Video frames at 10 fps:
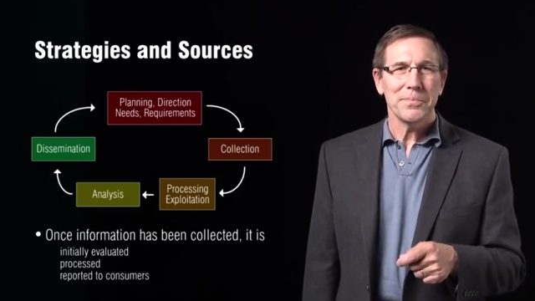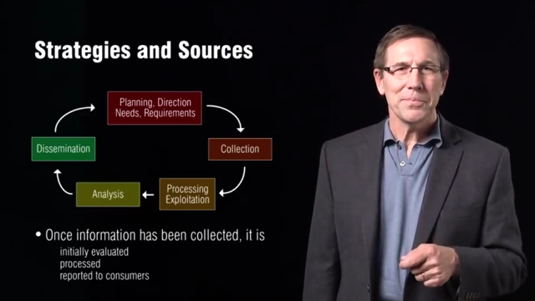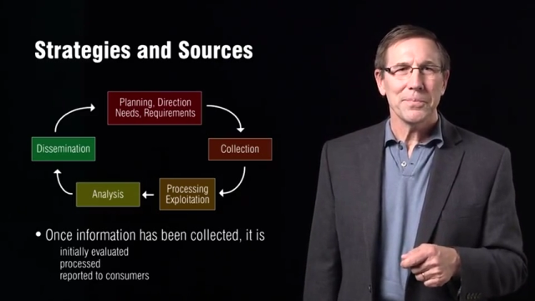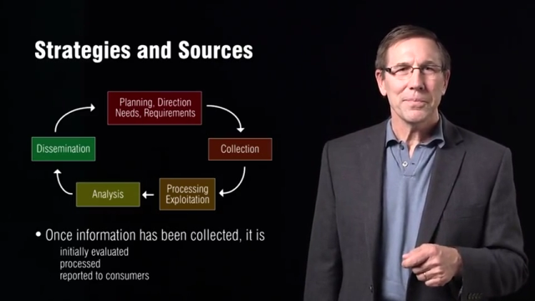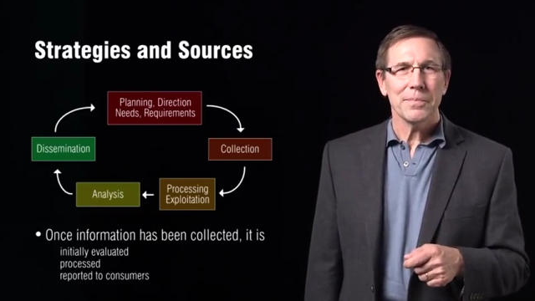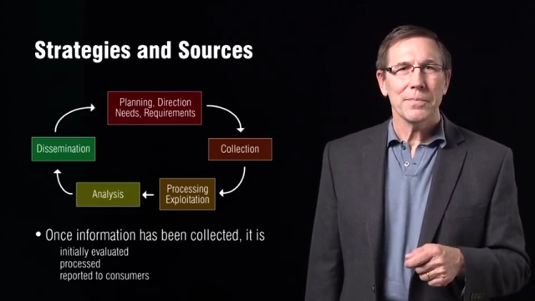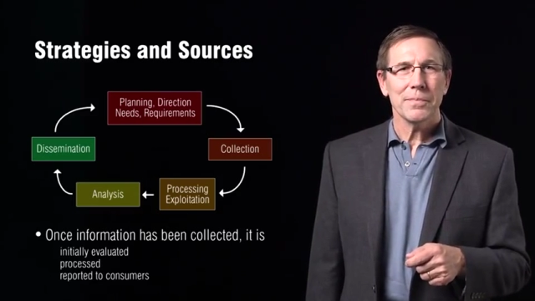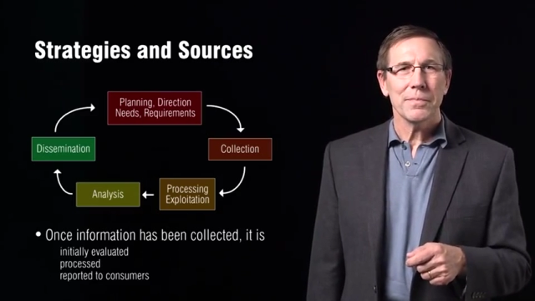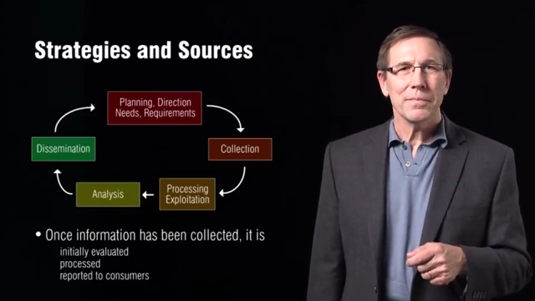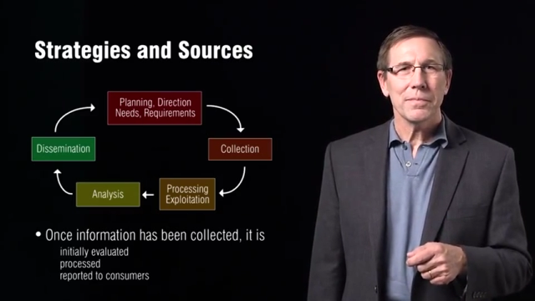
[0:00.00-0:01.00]

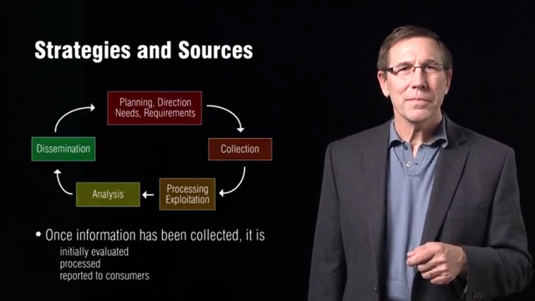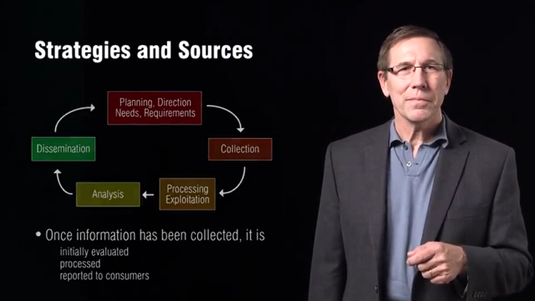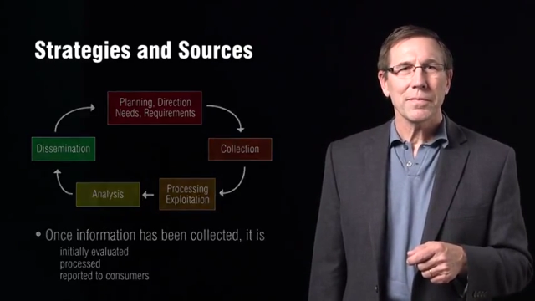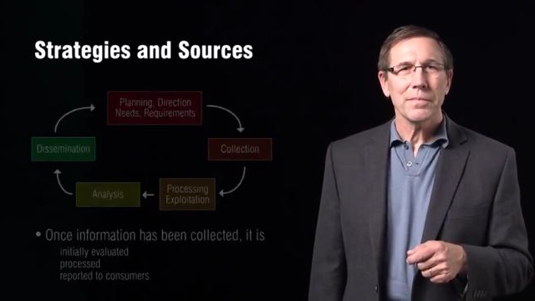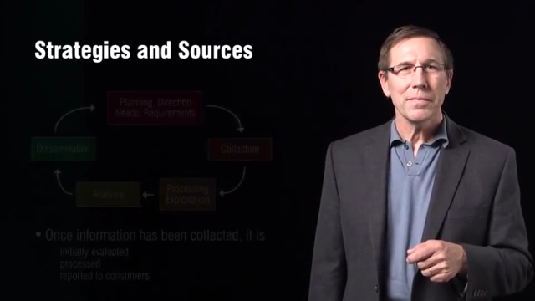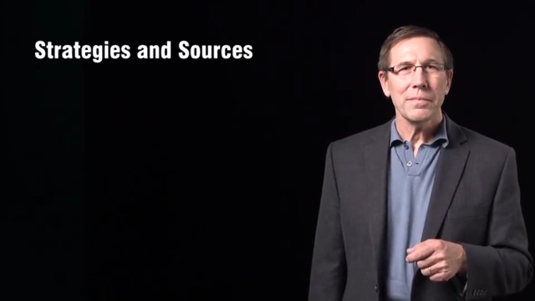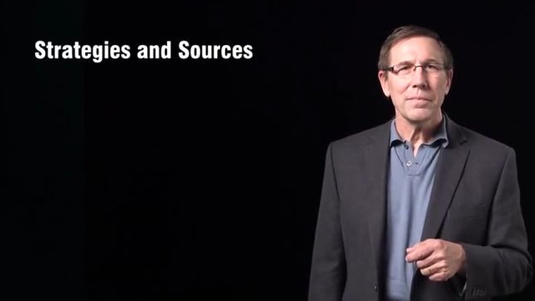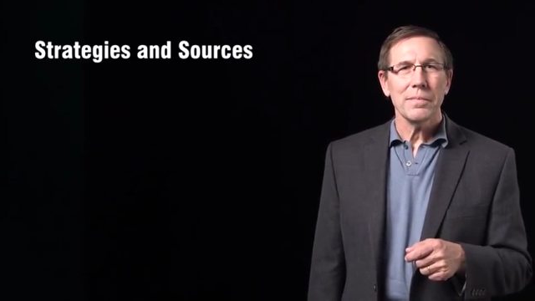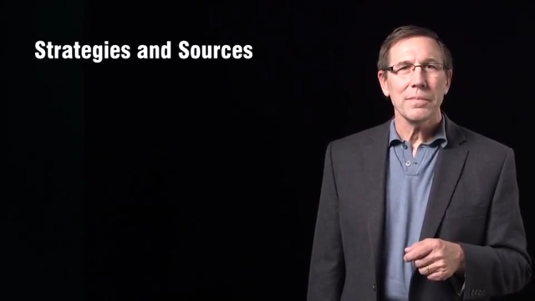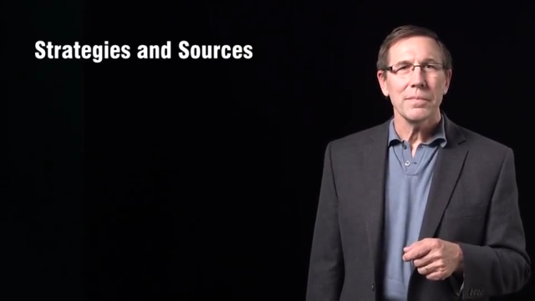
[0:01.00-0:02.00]

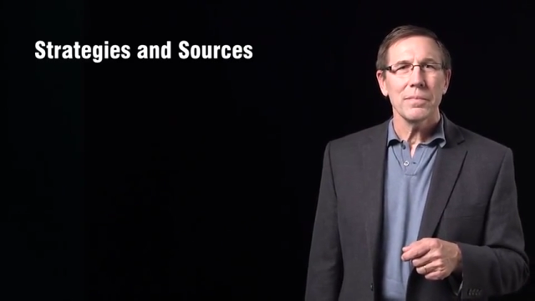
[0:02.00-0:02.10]
Nothing is said.